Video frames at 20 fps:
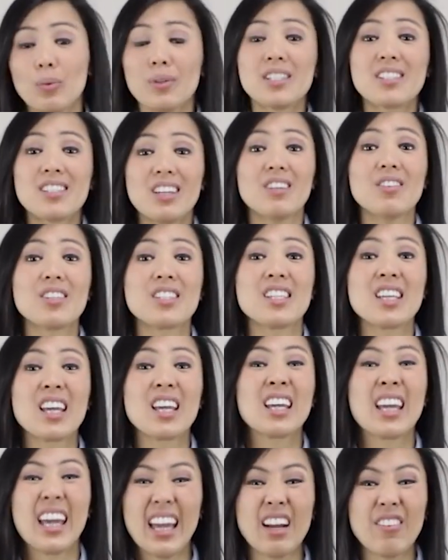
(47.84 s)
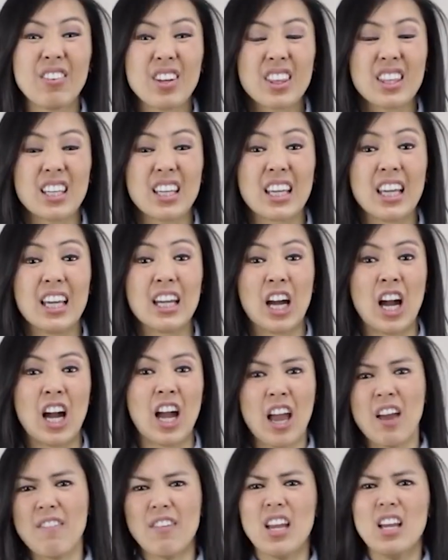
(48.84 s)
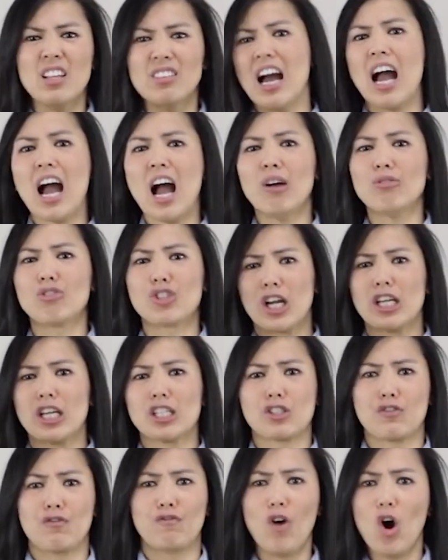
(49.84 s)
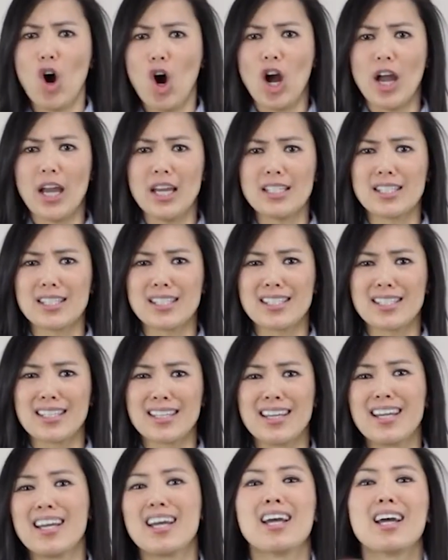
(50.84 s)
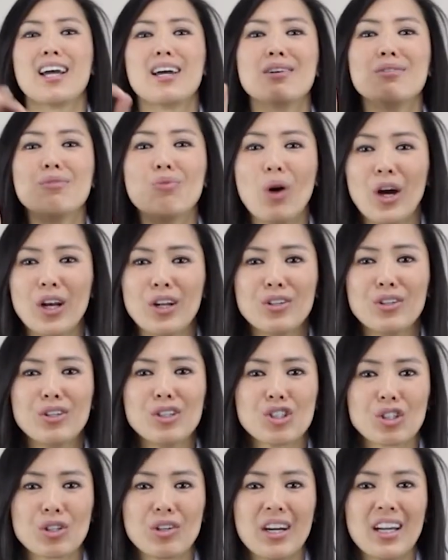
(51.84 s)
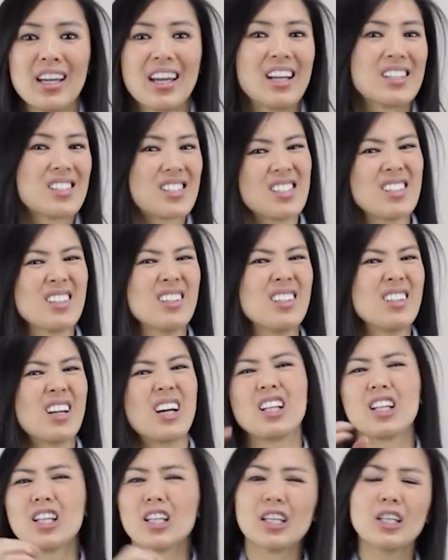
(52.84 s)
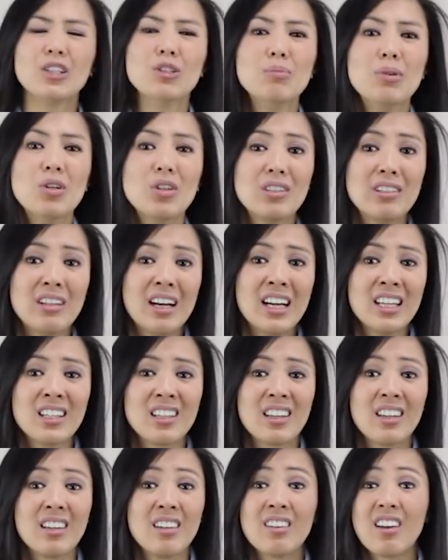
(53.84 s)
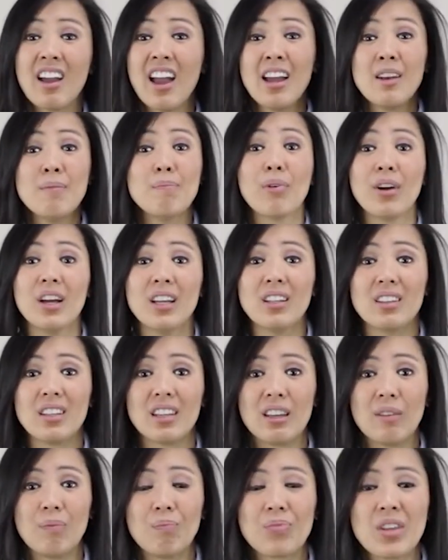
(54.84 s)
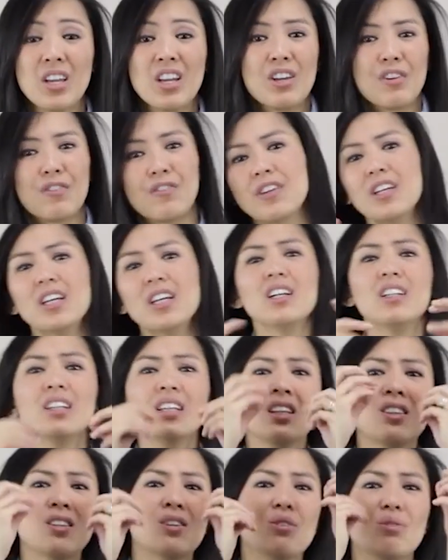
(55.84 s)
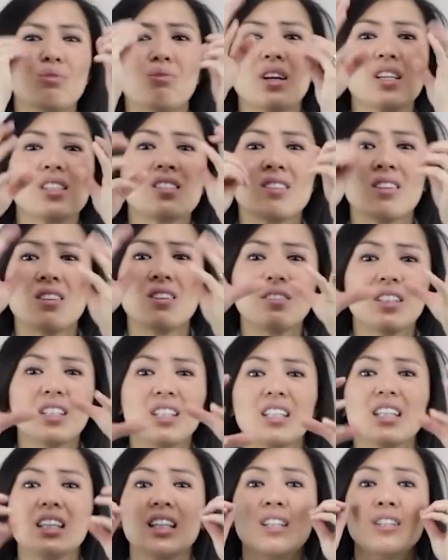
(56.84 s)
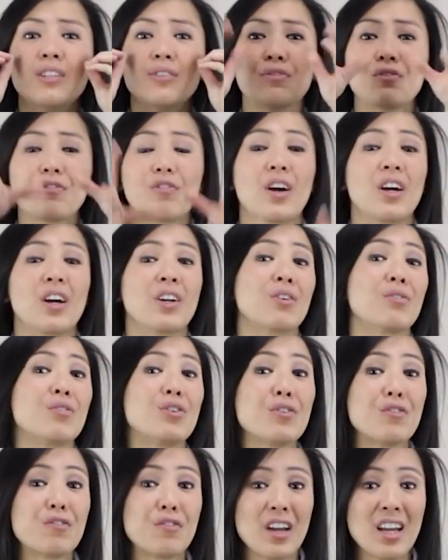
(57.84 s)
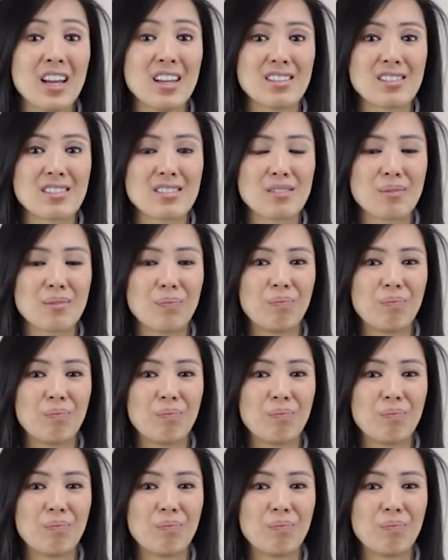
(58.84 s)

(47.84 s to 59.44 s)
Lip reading: instead of singing everything in a heavy, loud chest voice, why don't you try and sing it a little more lightly and brightly, feeling the resin of it in the front of your face.